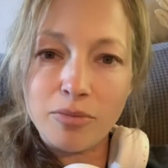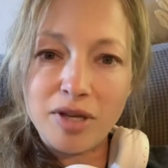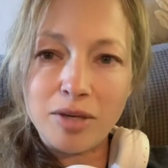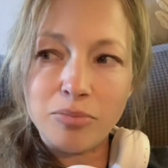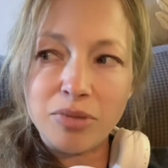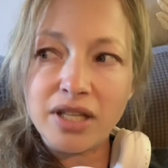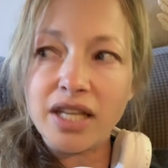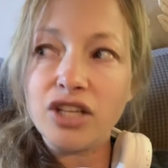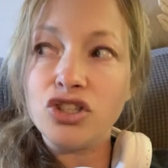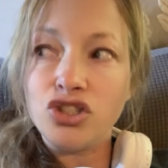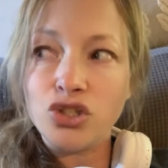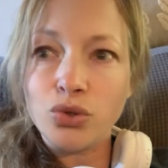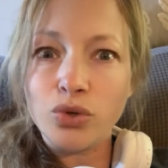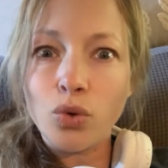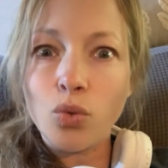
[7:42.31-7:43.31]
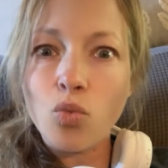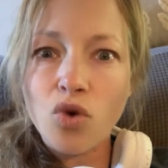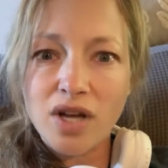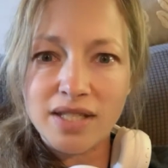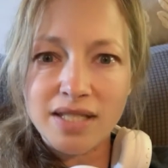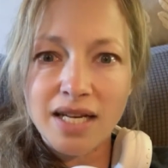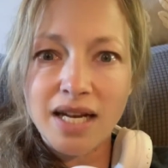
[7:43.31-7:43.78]
and be like, dude,
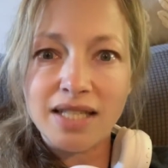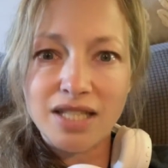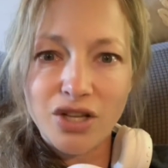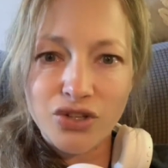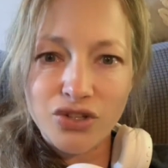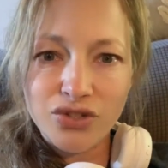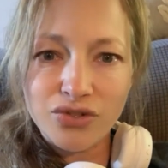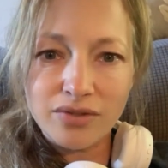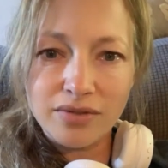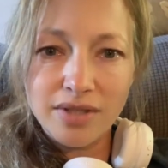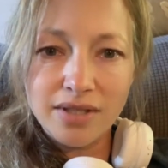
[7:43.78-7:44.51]
what did I tell you?